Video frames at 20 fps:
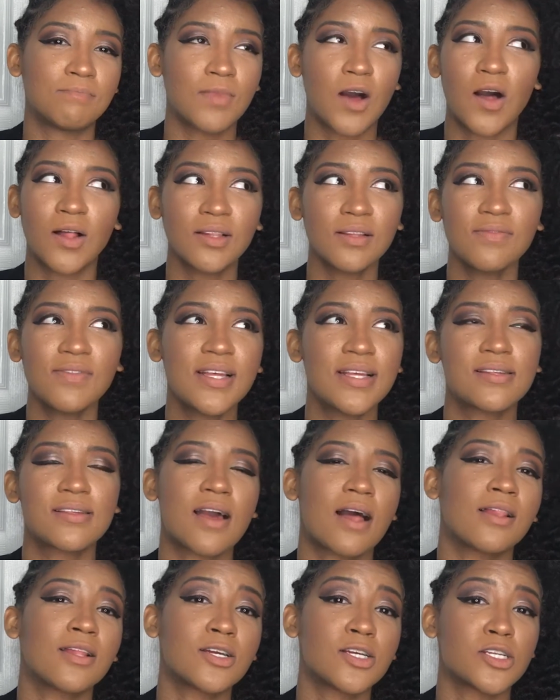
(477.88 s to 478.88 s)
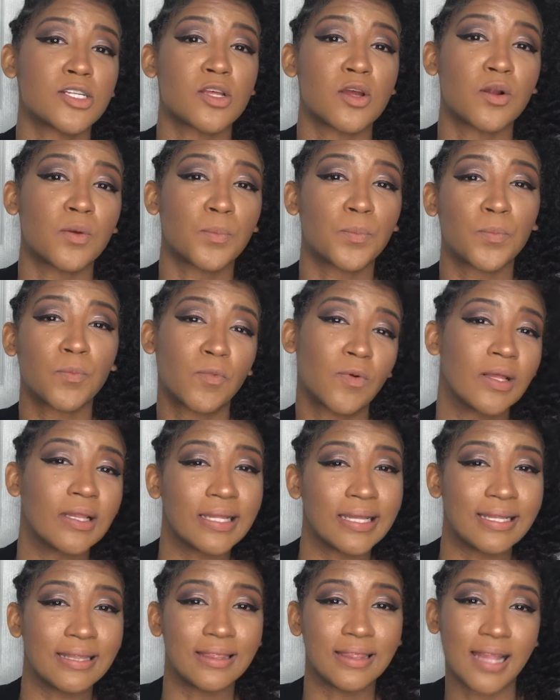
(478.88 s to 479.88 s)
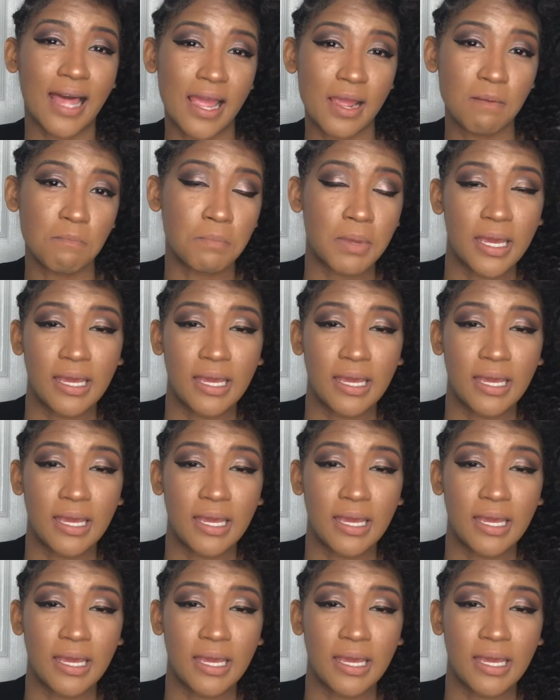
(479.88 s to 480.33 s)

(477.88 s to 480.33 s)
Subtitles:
All of these colors are really light